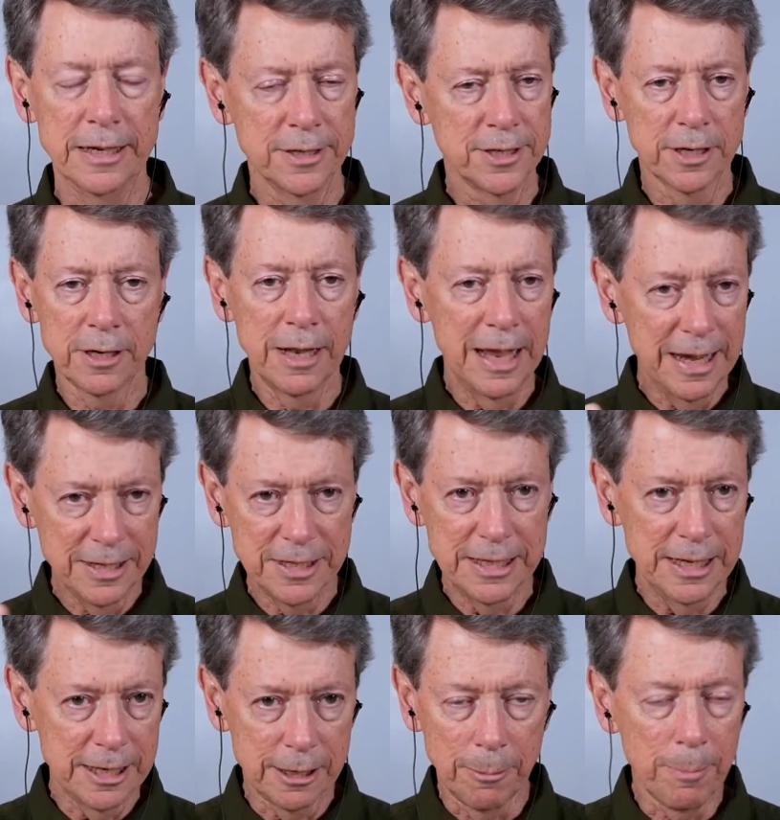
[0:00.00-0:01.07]
It's a
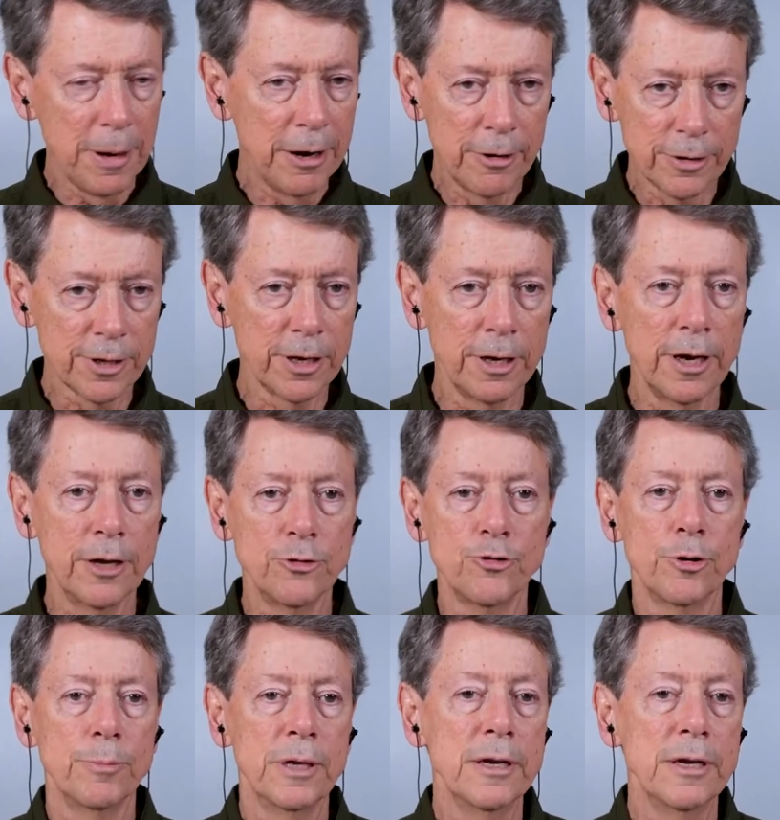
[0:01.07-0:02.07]
classic apparent conundrum.